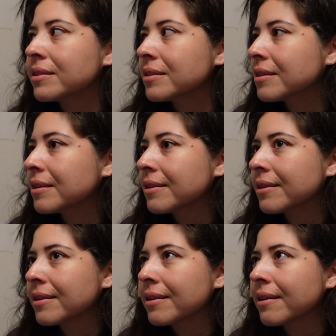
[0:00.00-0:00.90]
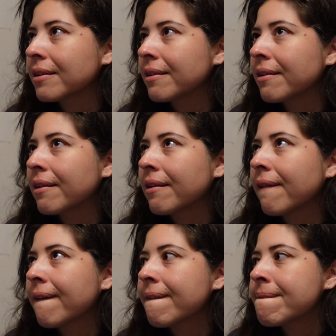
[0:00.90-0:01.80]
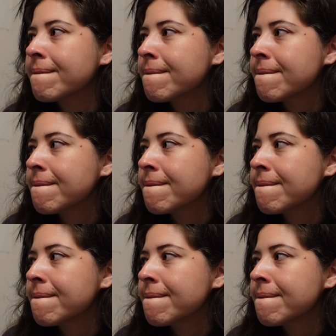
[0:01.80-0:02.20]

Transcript: Nothing is said.